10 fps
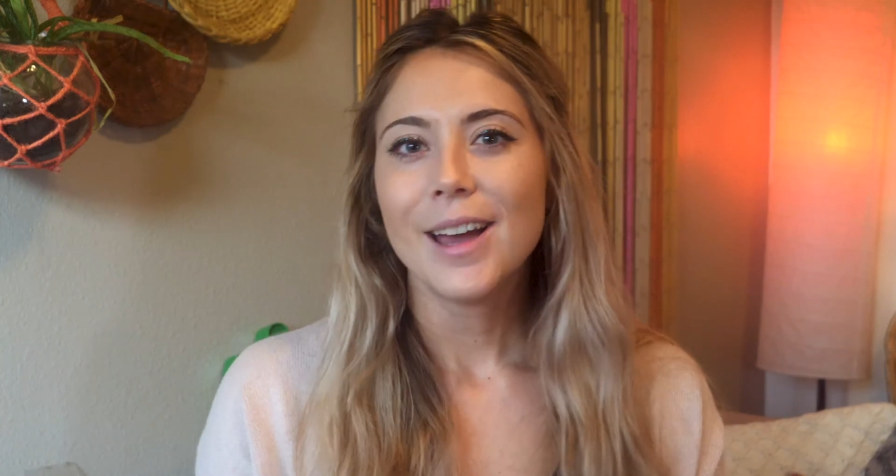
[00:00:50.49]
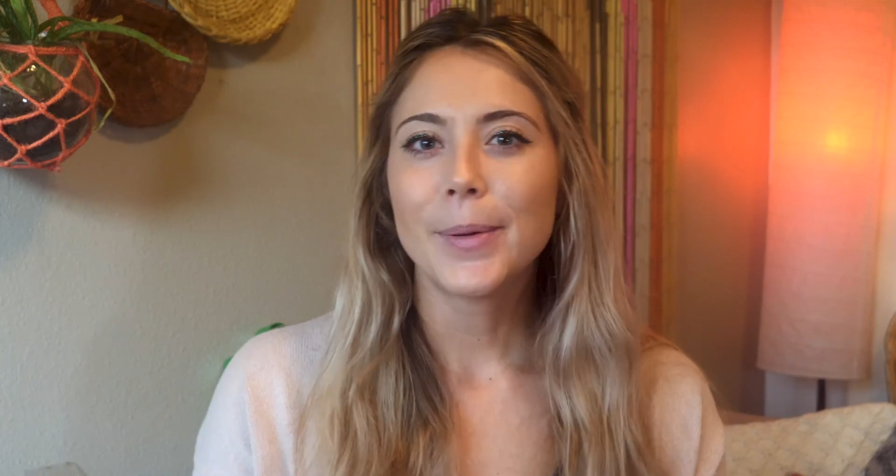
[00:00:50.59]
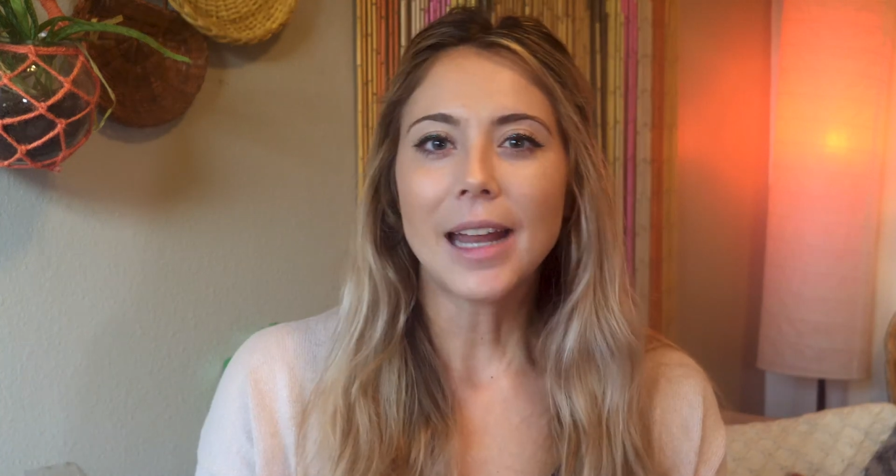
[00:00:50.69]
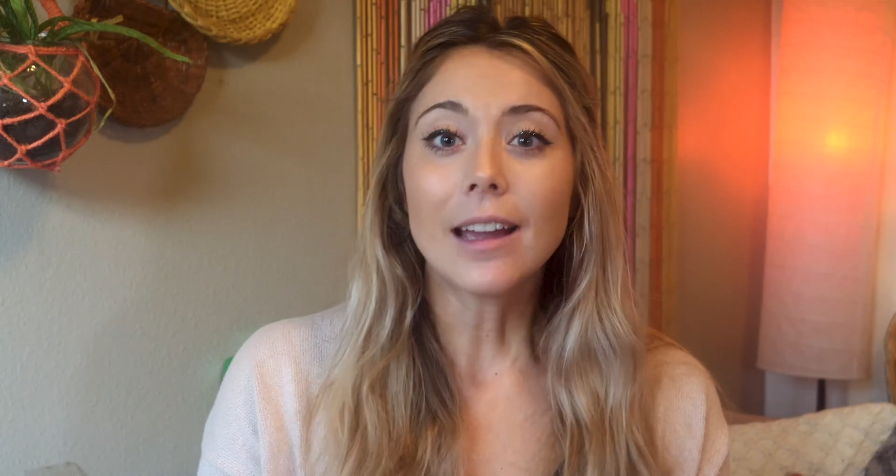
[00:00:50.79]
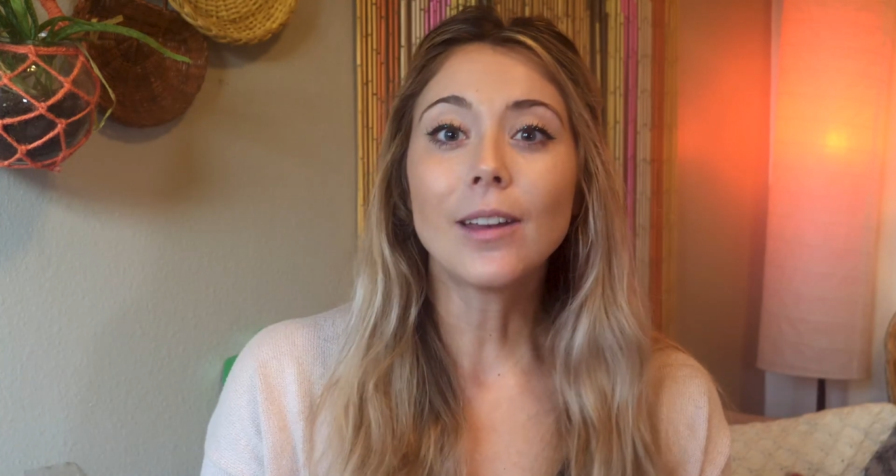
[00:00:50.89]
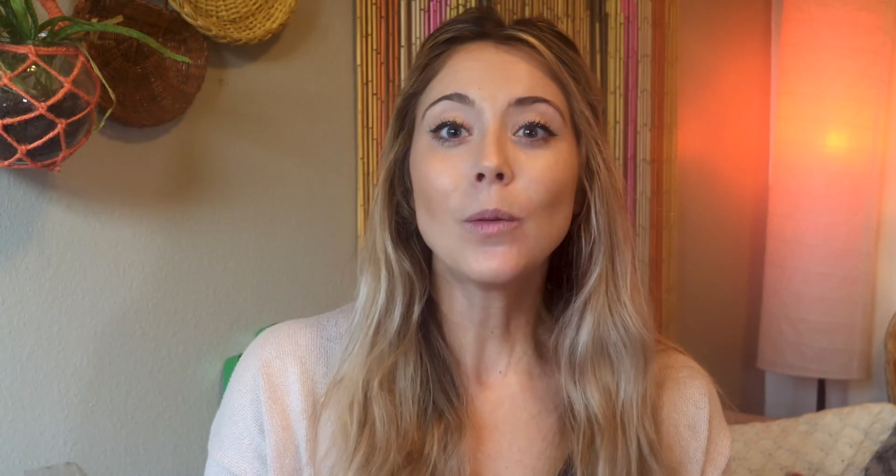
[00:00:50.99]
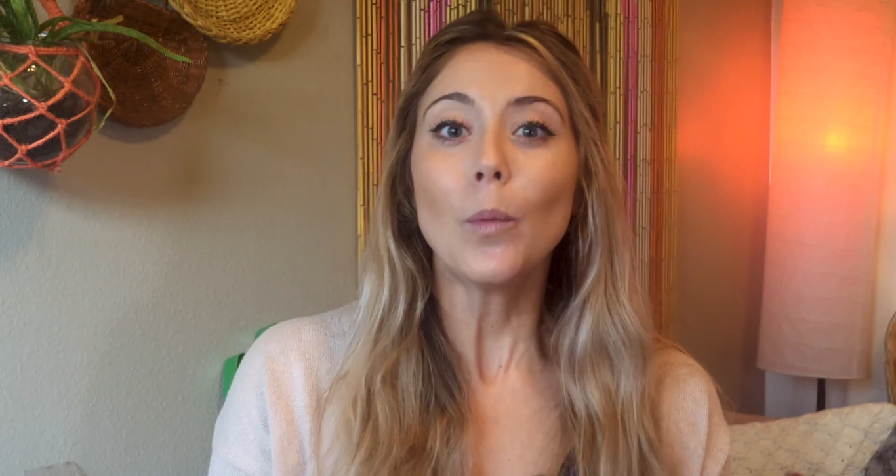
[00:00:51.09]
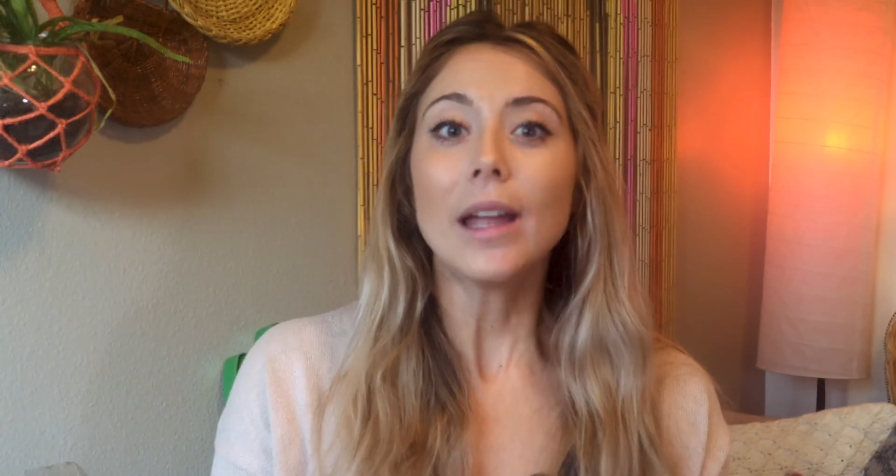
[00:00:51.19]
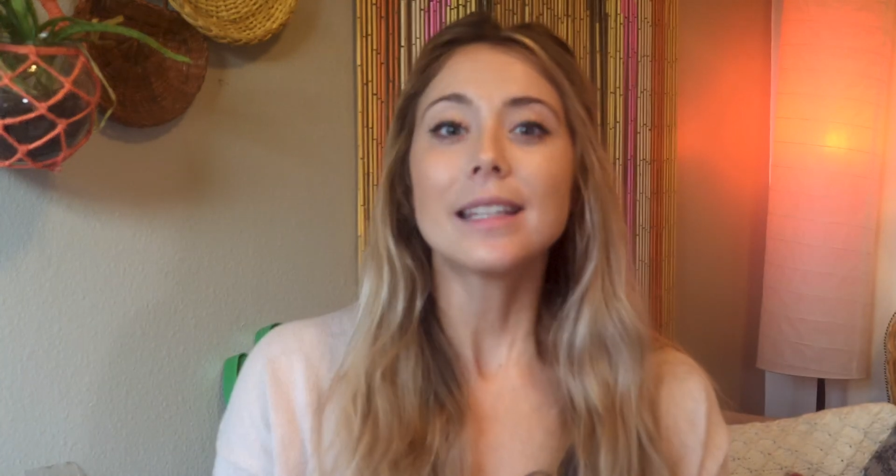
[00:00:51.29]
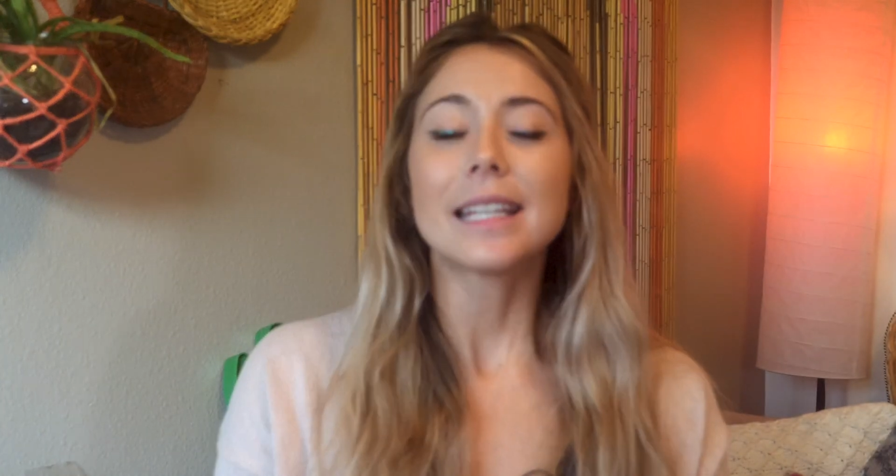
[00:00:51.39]
But I couldn't
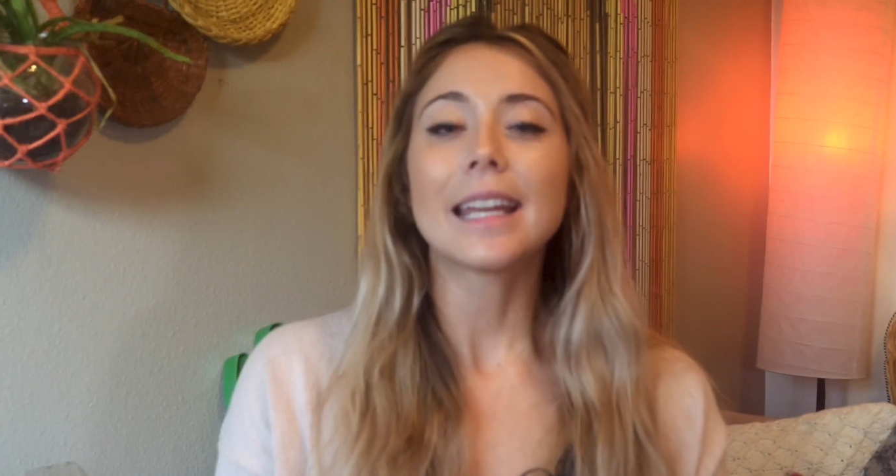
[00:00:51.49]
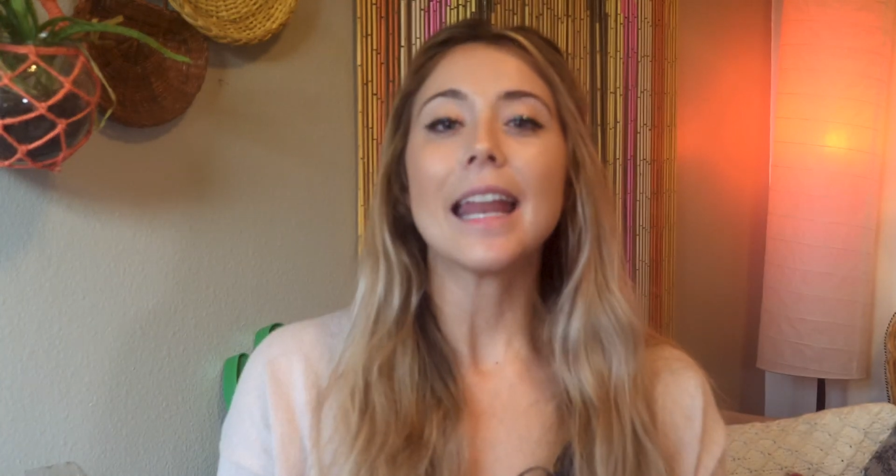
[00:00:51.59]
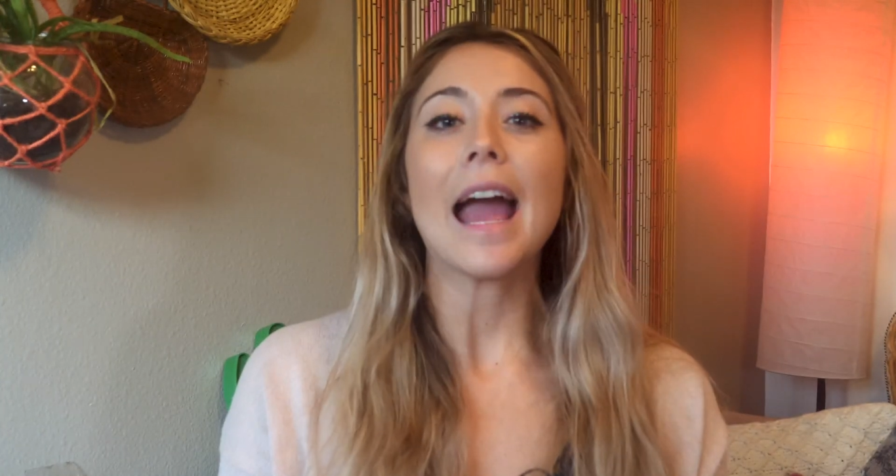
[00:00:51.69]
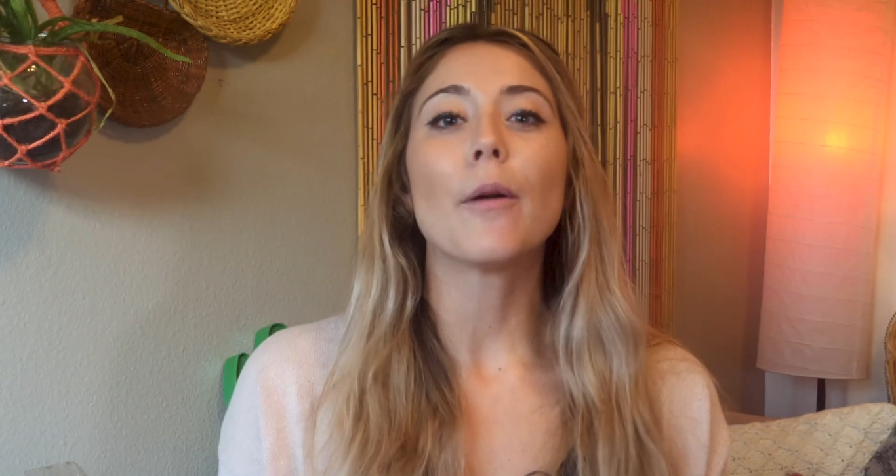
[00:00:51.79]
wait to get